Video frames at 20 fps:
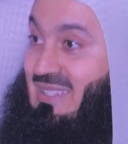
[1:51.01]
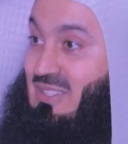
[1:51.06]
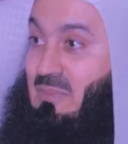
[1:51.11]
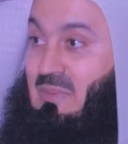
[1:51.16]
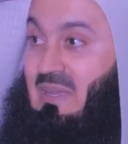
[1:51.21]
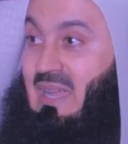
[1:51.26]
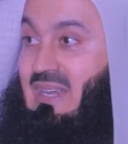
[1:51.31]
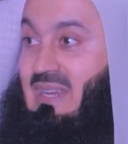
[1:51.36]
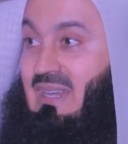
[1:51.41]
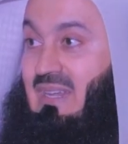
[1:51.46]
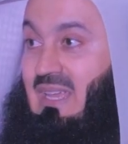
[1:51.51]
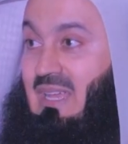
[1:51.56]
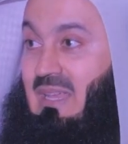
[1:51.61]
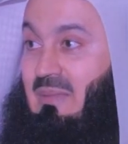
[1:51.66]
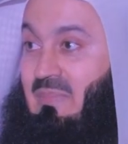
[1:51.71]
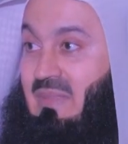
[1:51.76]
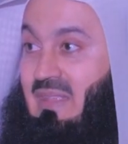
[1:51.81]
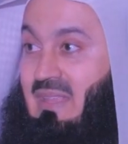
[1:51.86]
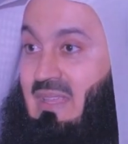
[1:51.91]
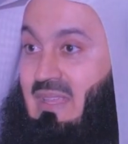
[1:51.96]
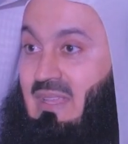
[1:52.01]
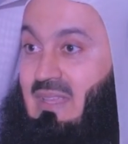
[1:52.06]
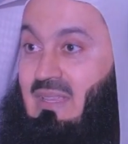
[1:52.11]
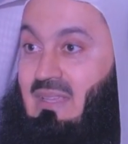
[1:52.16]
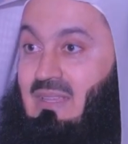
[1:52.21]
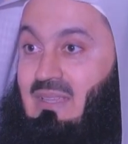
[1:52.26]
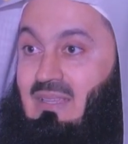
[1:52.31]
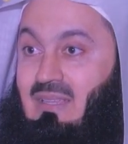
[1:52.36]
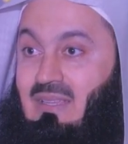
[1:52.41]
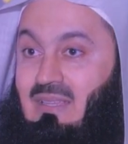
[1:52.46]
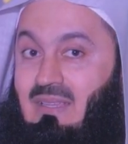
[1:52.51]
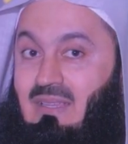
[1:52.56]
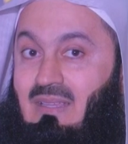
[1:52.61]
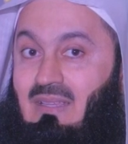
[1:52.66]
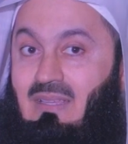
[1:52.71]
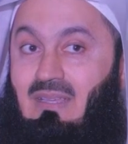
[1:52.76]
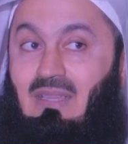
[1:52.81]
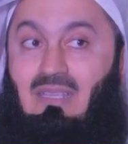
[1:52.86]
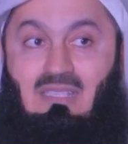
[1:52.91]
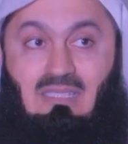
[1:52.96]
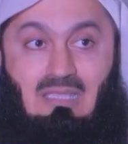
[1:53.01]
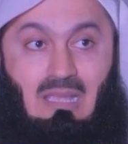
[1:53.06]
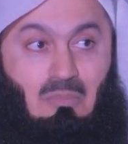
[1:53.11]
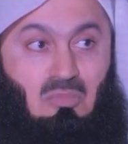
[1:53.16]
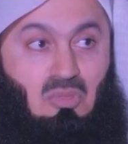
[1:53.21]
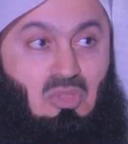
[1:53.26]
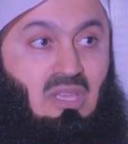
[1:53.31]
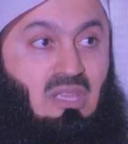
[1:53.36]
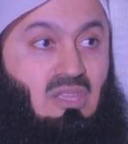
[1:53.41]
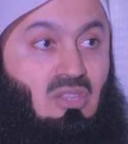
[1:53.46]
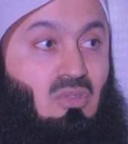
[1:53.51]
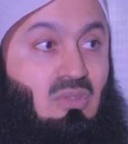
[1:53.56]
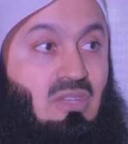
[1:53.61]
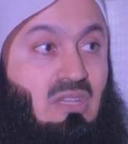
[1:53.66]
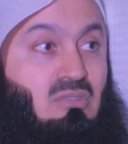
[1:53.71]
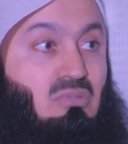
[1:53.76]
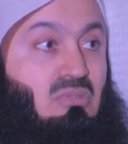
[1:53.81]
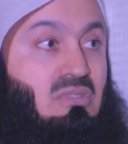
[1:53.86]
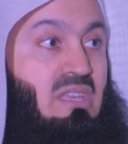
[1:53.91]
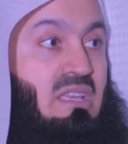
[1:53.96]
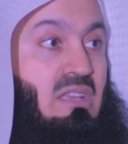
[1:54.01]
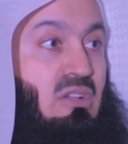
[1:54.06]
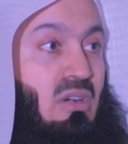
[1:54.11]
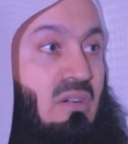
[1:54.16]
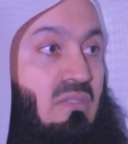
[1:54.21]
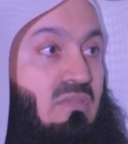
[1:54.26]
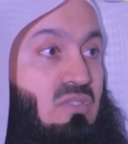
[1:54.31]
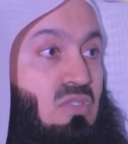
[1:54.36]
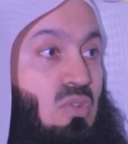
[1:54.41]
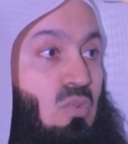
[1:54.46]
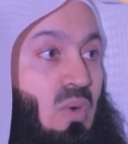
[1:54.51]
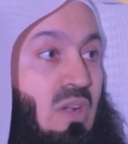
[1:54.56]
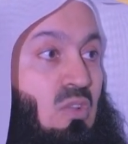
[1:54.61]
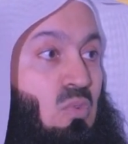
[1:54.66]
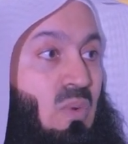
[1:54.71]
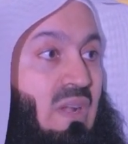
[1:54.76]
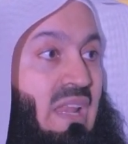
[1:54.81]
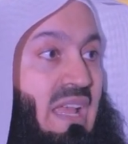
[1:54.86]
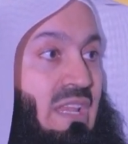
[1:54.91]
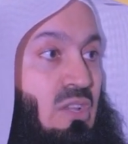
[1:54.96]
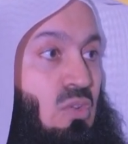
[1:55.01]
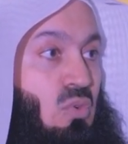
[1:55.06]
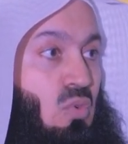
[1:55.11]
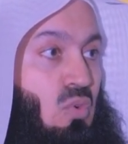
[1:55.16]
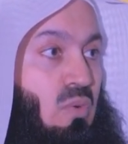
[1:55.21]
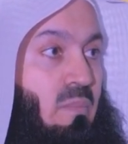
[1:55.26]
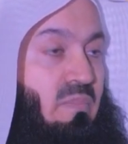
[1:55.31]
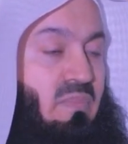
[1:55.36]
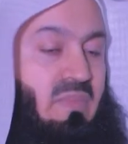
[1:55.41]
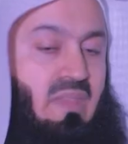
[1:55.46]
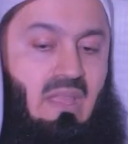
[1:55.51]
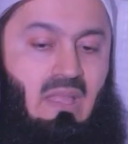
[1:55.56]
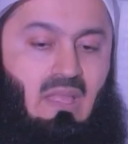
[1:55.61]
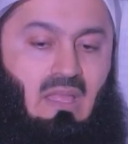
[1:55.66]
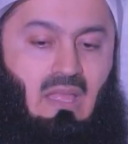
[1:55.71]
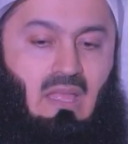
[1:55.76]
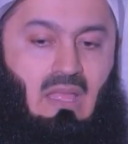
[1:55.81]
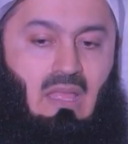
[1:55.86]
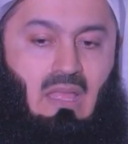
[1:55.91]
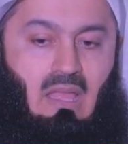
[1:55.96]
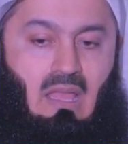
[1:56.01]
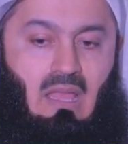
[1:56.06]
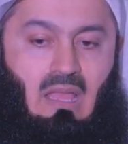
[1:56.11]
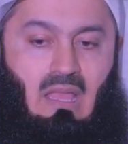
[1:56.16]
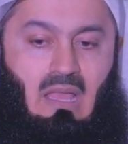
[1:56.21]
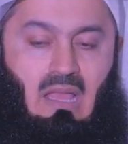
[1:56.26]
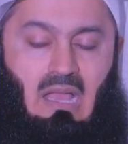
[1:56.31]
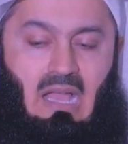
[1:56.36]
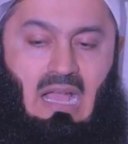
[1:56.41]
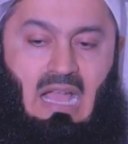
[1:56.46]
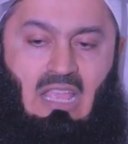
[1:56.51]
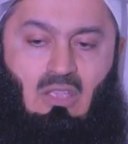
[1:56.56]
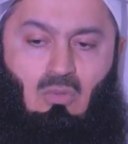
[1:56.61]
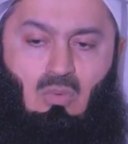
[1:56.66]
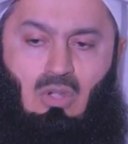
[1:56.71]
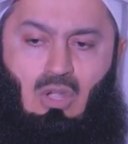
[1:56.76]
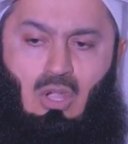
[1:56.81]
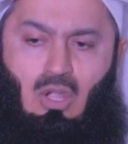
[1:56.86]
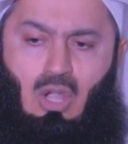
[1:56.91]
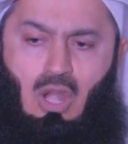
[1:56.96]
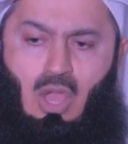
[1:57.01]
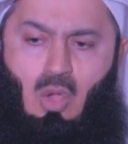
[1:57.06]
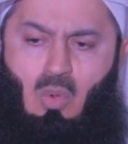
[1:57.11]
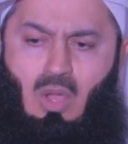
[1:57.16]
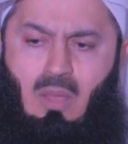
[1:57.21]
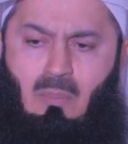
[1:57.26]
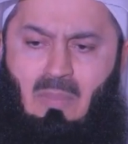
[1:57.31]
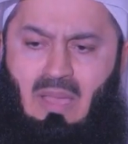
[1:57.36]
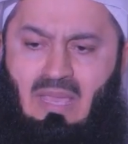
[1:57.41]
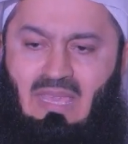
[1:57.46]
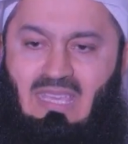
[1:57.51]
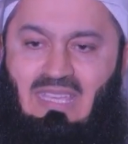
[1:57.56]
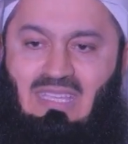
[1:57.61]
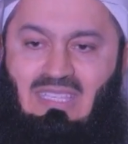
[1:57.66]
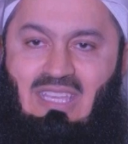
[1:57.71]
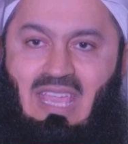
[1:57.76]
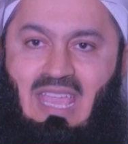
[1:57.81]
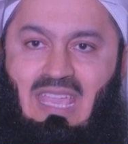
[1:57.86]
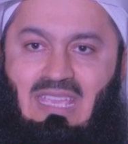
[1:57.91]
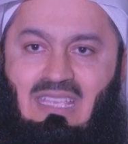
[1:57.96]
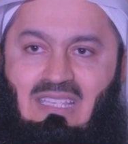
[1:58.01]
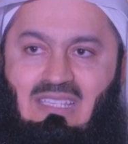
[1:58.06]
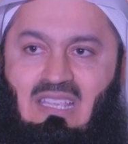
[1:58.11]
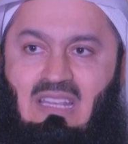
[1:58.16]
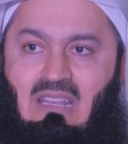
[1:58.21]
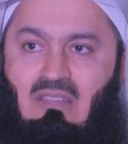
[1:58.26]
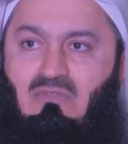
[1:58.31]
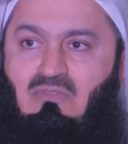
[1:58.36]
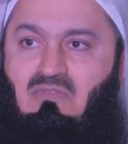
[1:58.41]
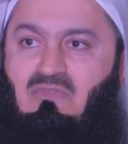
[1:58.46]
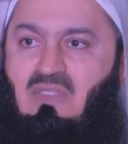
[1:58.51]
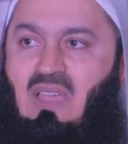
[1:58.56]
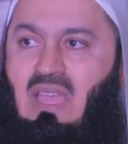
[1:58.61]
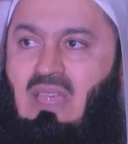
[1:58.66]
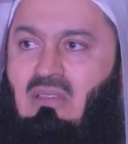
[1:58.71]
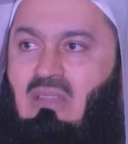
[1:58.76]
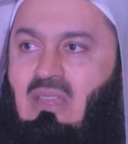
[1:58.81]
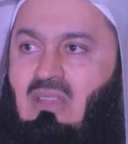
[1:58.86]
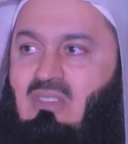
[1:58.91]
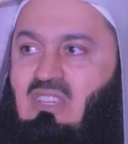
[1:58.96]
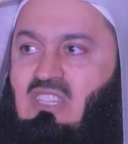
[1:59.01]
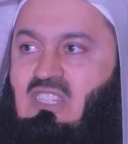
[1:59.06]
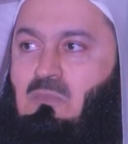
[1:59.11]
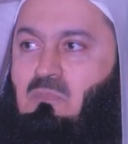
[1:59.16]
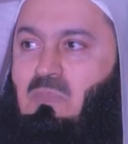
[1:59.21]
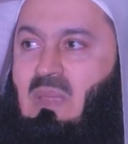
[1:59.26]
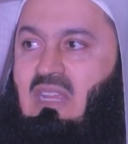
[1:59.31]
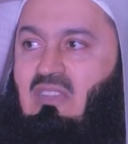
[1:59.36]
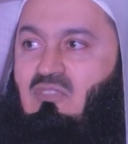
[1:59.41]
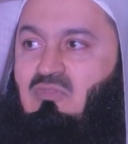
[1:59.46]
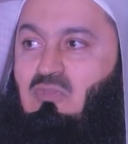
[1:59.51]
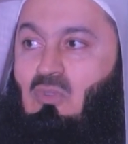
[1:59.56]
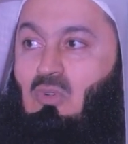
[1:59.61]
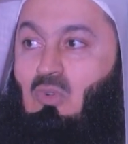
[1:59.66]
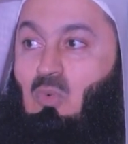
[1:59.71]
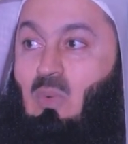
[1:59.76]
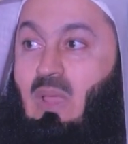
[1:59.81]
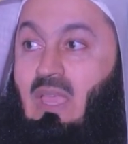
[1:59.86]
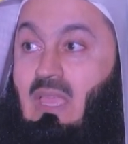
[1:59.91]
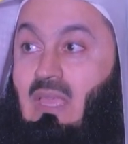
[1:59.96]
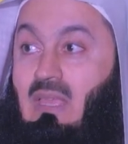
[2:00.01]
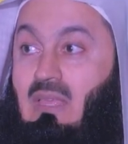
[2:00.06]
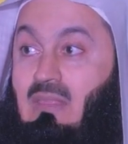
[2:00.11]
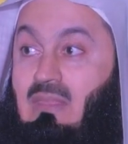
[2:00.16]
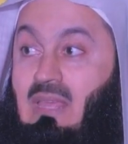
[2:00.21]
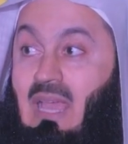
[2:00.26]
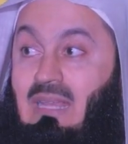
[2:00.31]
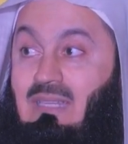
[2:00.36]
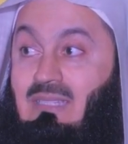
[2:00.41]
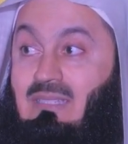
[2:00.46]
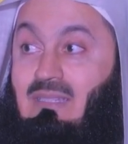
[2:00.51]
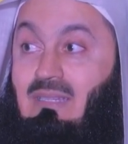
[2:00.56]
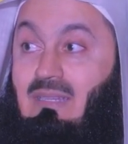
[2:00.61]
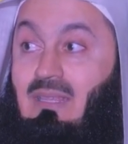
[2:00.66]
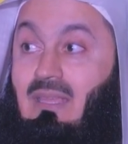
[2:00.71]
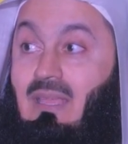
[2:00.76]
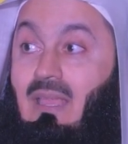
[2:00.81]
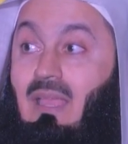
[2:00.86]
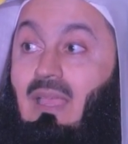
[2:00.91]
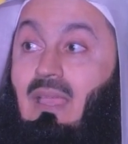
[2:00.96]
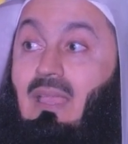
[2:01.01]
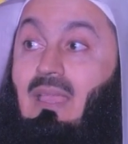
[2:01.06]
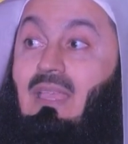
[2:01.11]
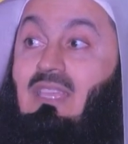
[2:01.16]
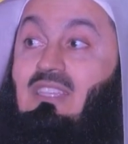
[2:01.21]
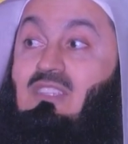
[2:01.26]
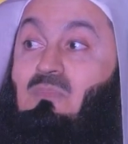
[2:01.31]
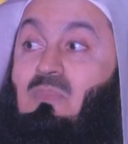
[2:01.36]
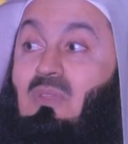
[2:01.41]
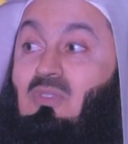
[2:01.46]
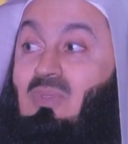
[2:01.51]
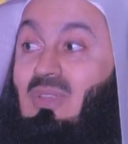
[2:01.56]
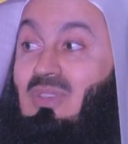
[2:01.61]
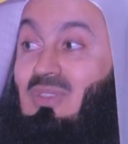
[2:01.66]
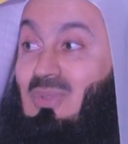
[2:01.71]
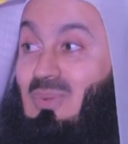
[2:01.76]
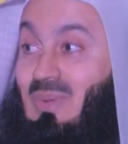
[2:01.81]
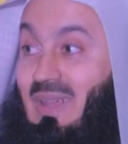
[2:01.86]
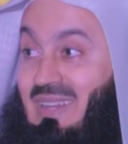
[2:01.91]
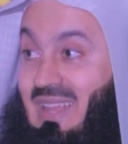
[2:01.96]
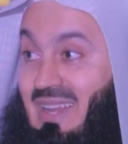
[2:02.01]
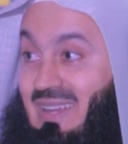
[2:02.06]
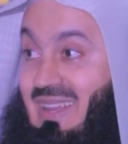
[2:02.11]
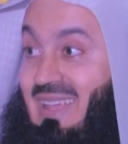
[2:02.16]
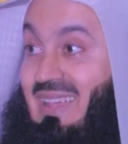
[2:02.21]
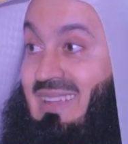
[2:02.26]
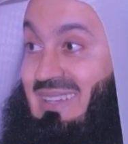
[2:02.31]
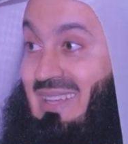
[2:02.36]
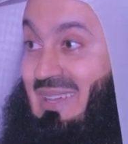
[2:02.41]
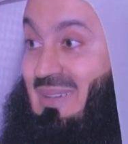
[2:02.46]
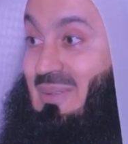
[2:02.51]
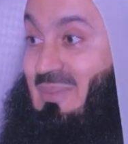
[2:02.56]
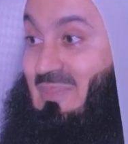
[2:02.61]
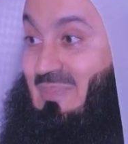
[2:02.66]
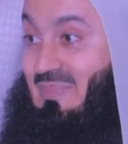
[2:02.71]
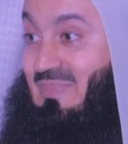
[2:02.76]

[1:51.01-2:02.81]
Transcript: Subhanallah. It's something you need to think of. So what will I do? I would lower my gaze in a very respectful way. That is between you and Allah now.